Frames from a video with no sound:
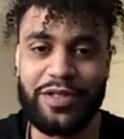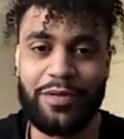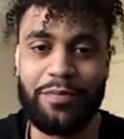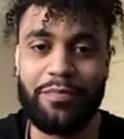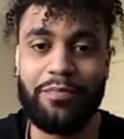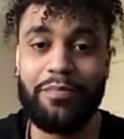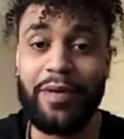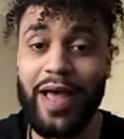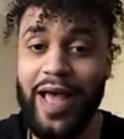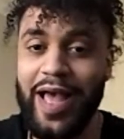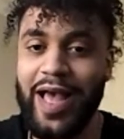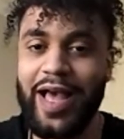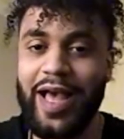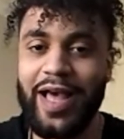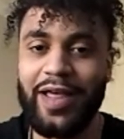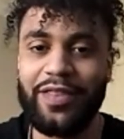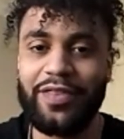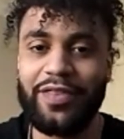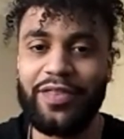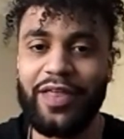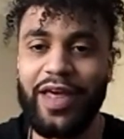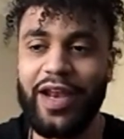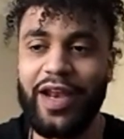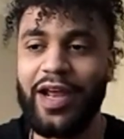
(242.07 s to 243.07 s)
the math
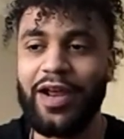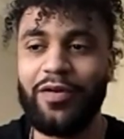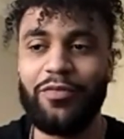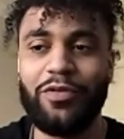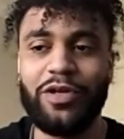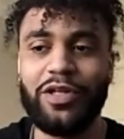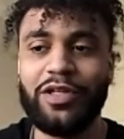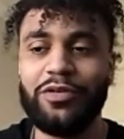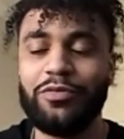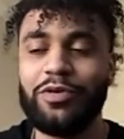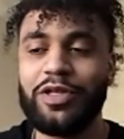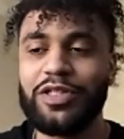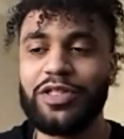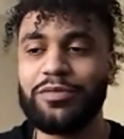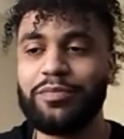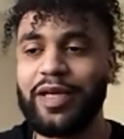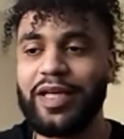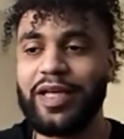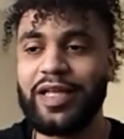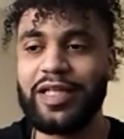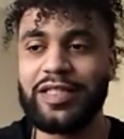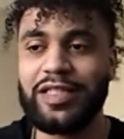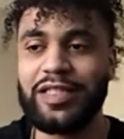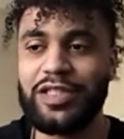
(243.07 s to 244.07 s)
that I really wasn't
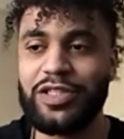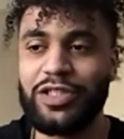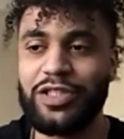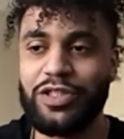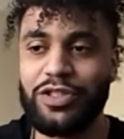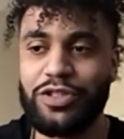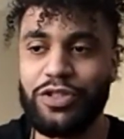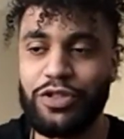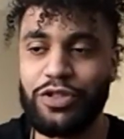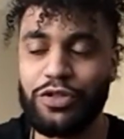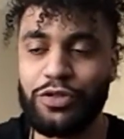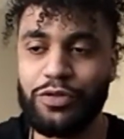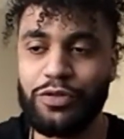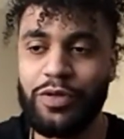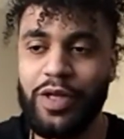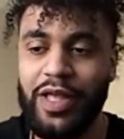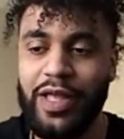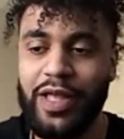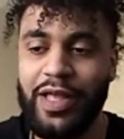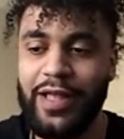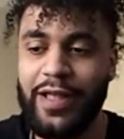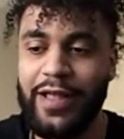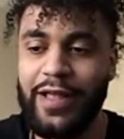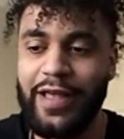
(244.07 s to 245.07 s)
paying attention to,
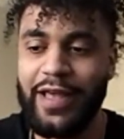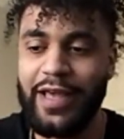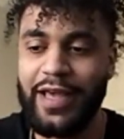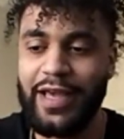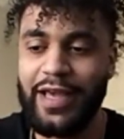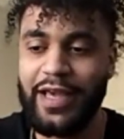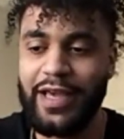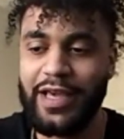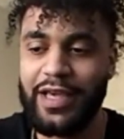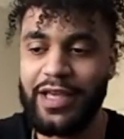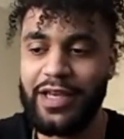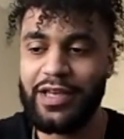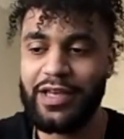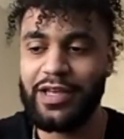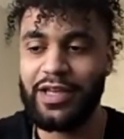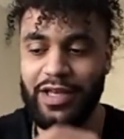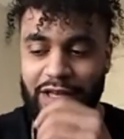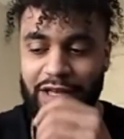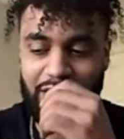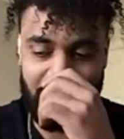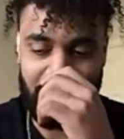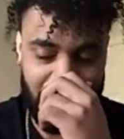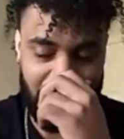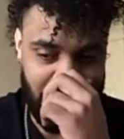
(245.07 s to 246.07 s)
and
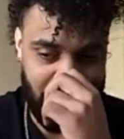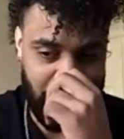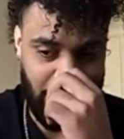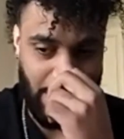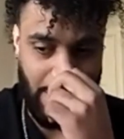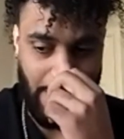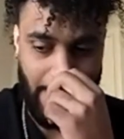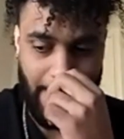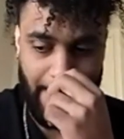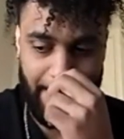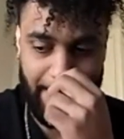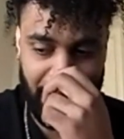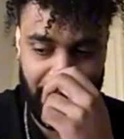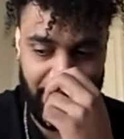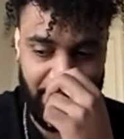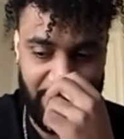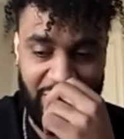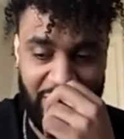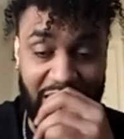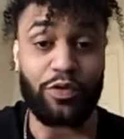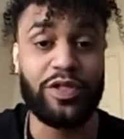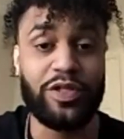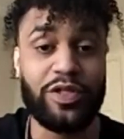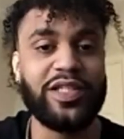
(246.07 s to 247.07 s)

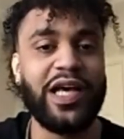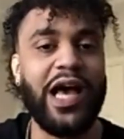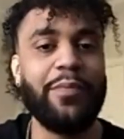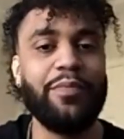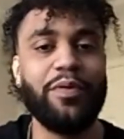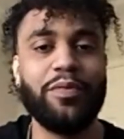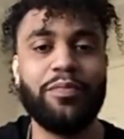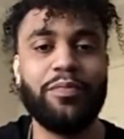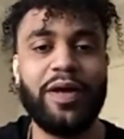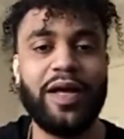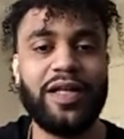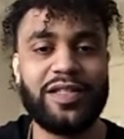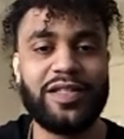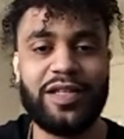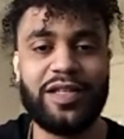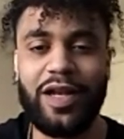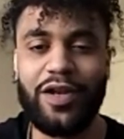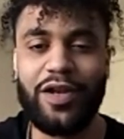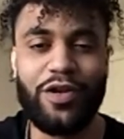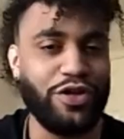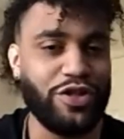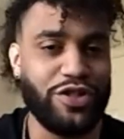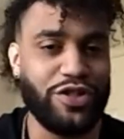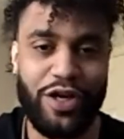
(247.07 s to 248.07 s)
like what type of bets. And
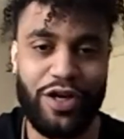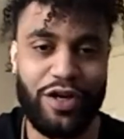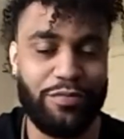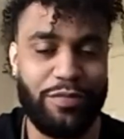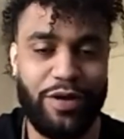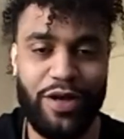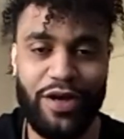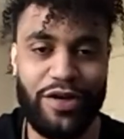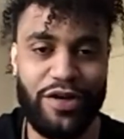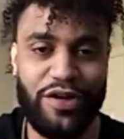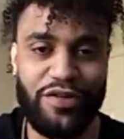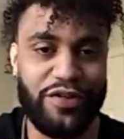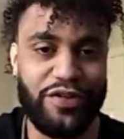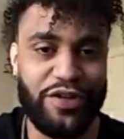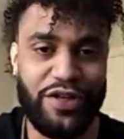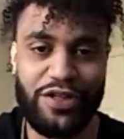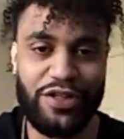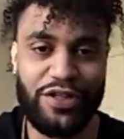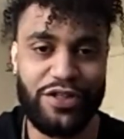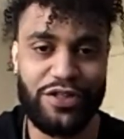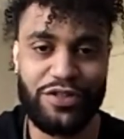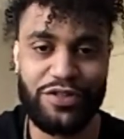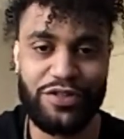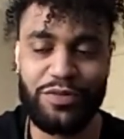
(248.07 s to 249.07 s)
I know you talk about it in your
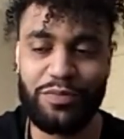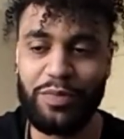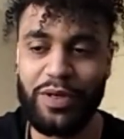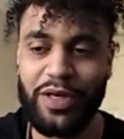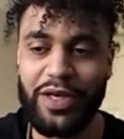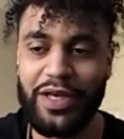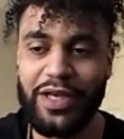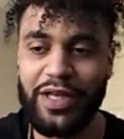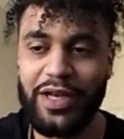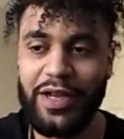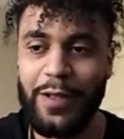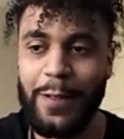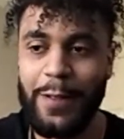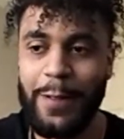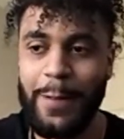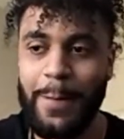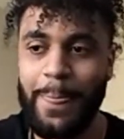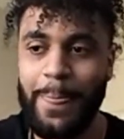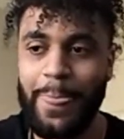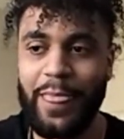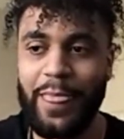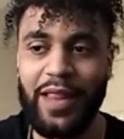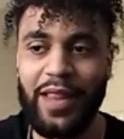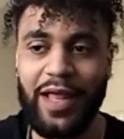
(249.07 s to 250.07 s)
videos, but
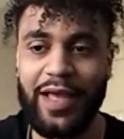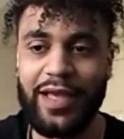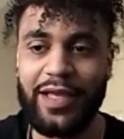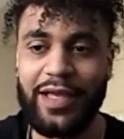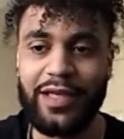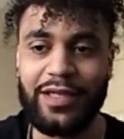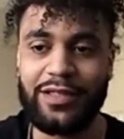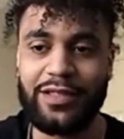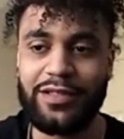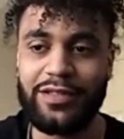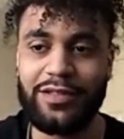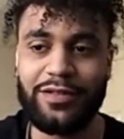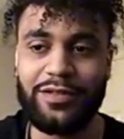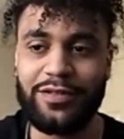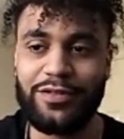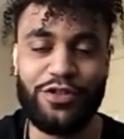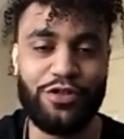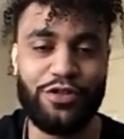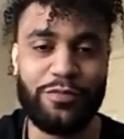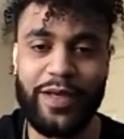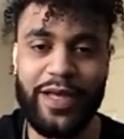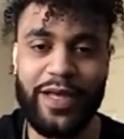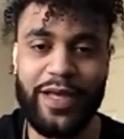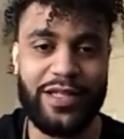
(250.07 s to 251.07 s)
like
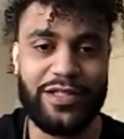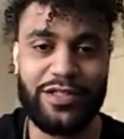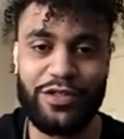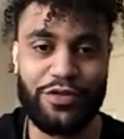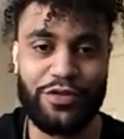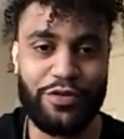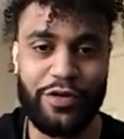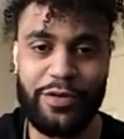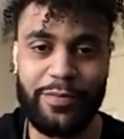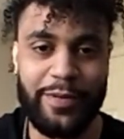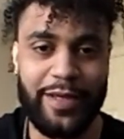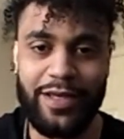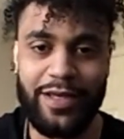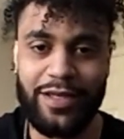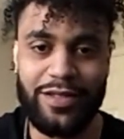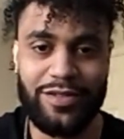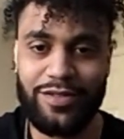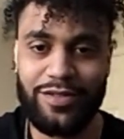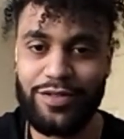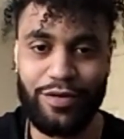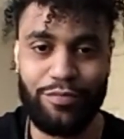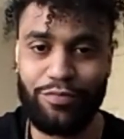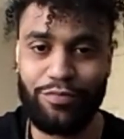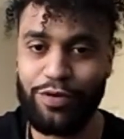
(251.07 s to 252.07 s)
2 mans and 3
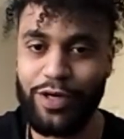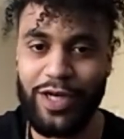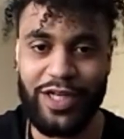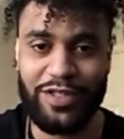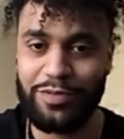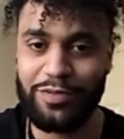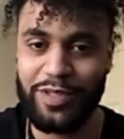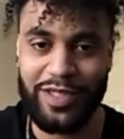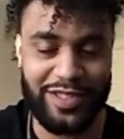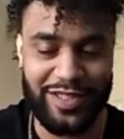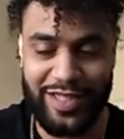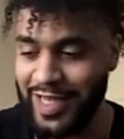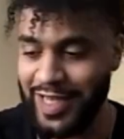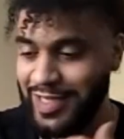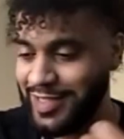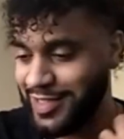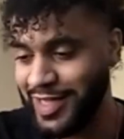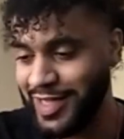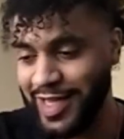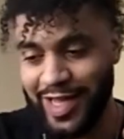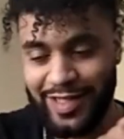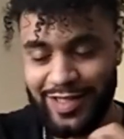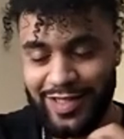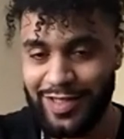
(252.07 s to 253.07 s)
mans on Prize Picks has
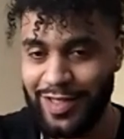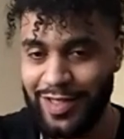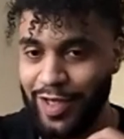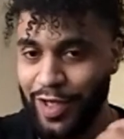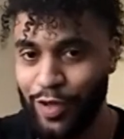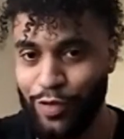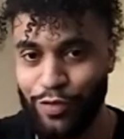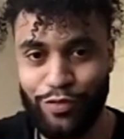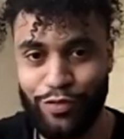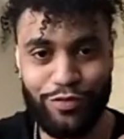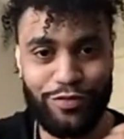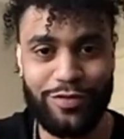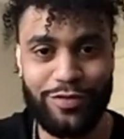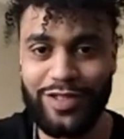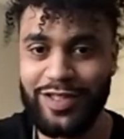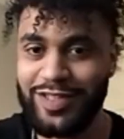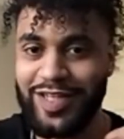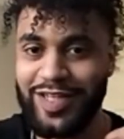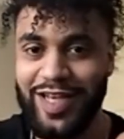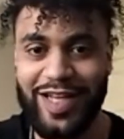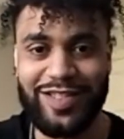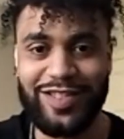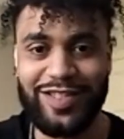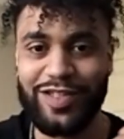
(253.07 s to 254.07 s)
got to go.
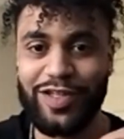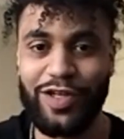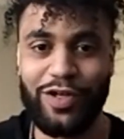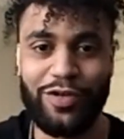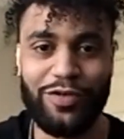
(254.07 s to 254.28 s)
Has got to go.